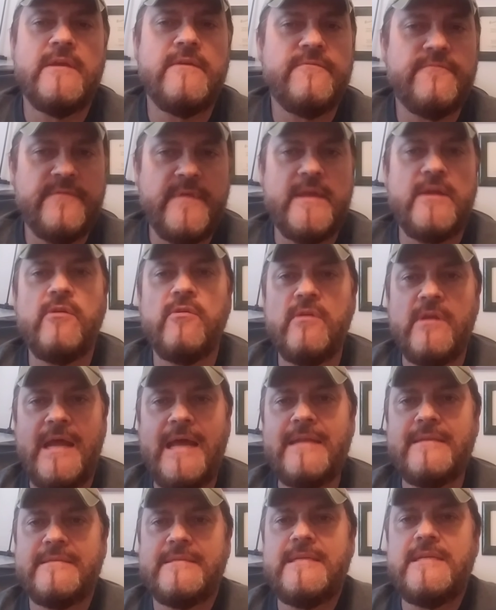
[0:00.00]
if they are
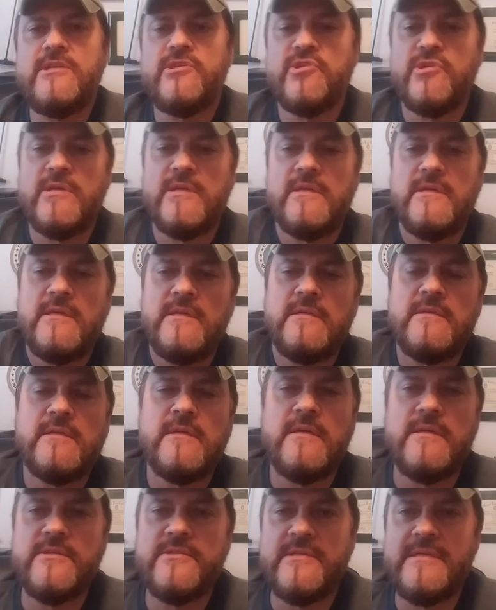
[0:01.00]
not teaching
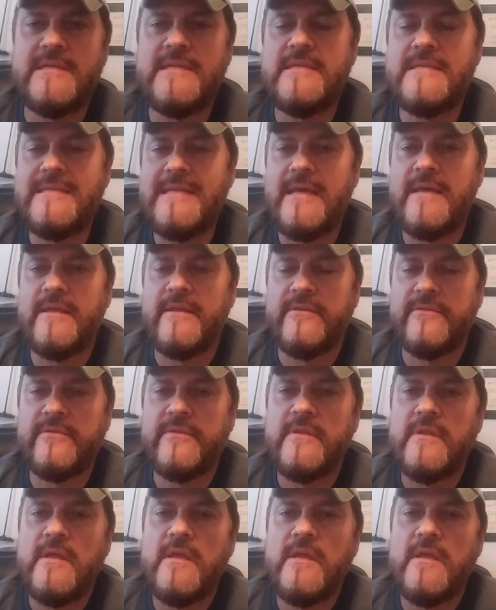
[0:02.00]
in custody death